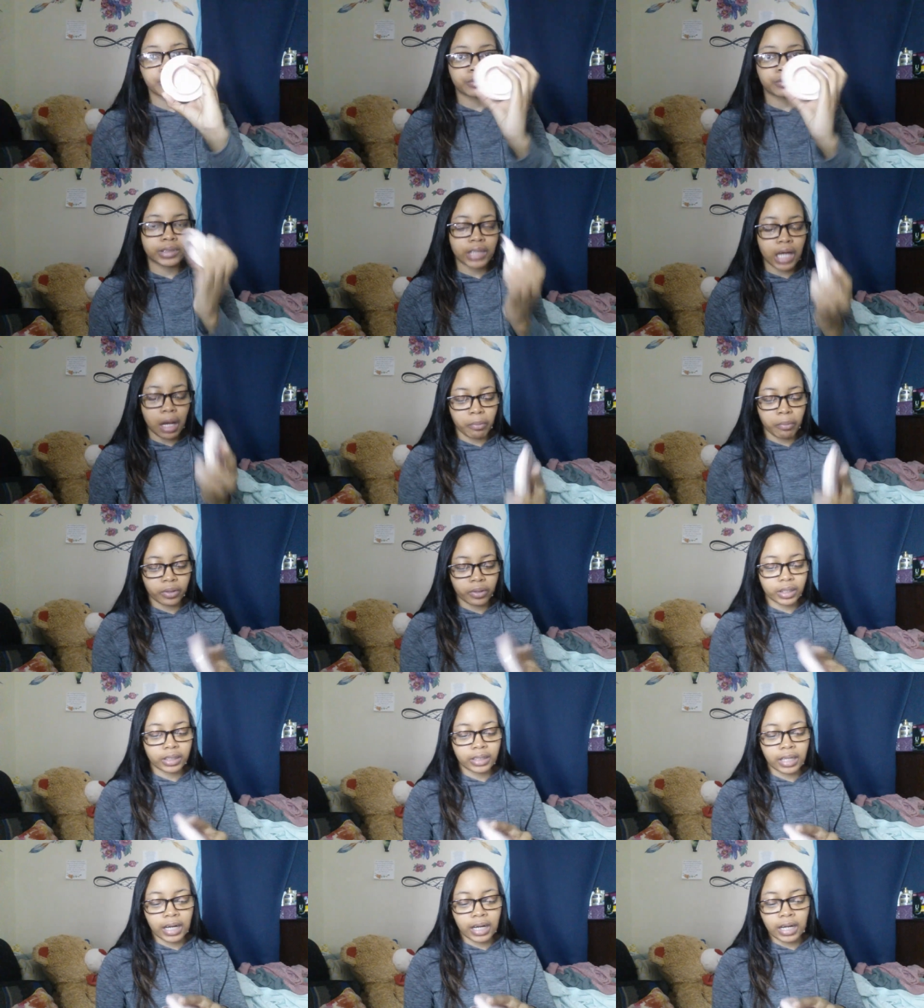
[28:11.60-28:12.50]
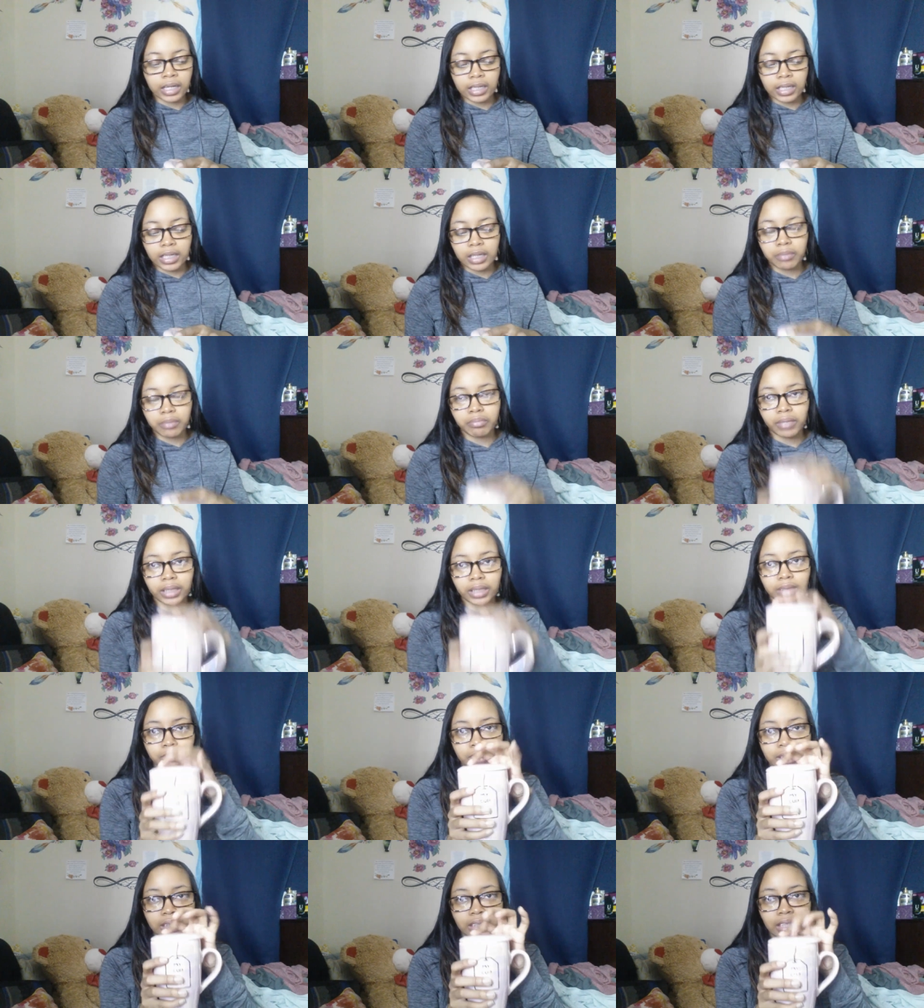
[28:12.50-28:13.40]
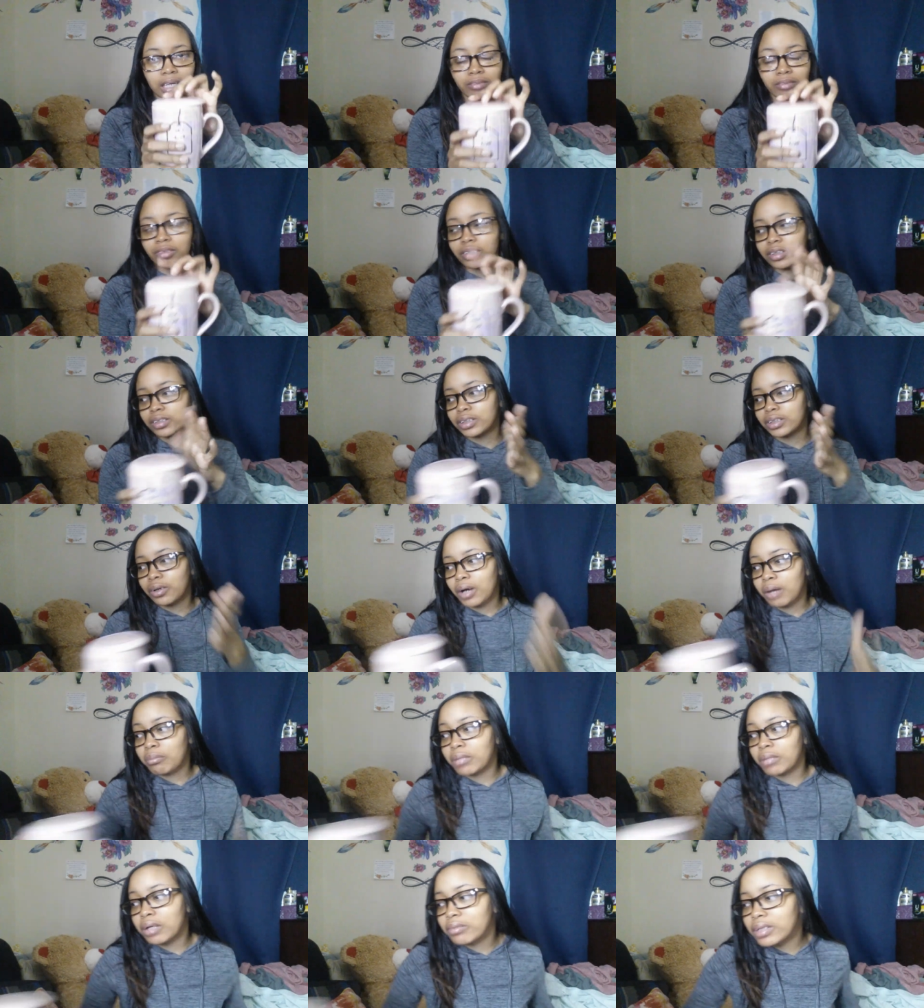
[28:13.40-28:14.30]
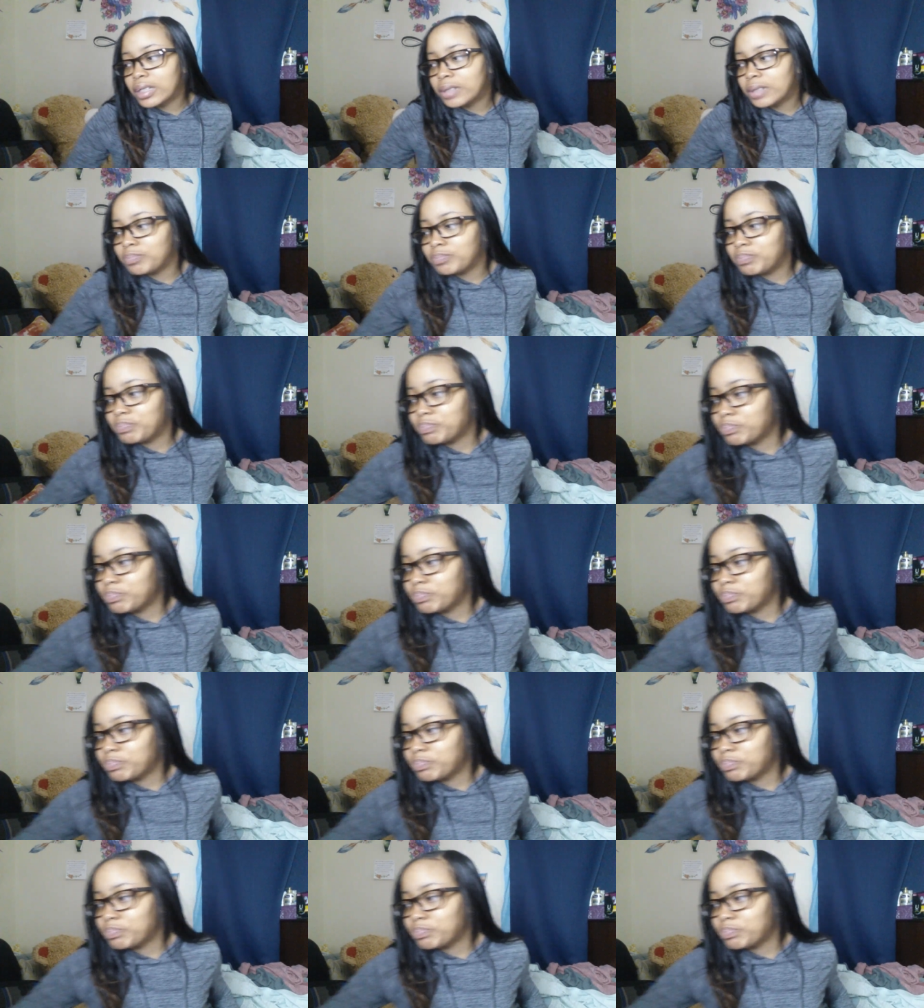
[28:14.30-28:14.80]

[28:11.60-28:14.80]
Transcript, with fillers: little top on it that I can keep my, my tea covered. So I'm loving it.